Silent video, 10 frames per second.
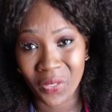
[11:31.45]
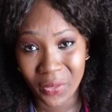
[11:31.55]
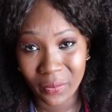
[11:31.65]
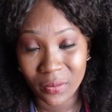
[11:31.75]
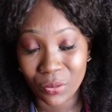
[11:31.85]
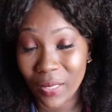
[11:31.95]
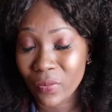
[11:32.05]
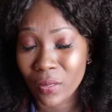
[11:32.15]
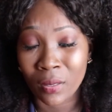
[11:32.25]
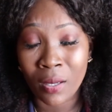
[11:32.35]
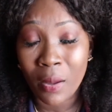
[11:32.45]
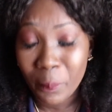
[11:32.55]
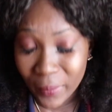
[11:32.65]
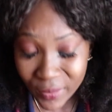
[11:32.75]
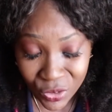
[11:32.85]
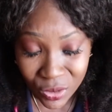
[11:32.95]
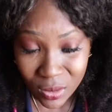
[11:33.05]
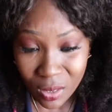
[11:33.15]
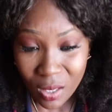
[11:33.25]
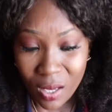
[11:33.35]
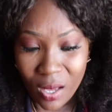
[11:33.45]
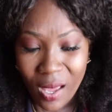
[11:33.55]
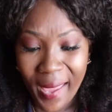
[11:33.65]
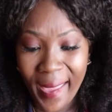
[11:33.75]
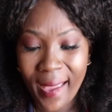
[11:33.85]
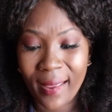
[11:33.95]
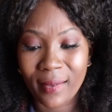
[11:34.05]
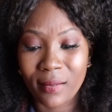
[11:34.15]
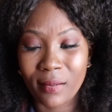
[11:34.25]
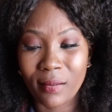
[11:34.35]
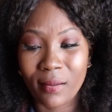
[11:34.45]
years to even accomplish, and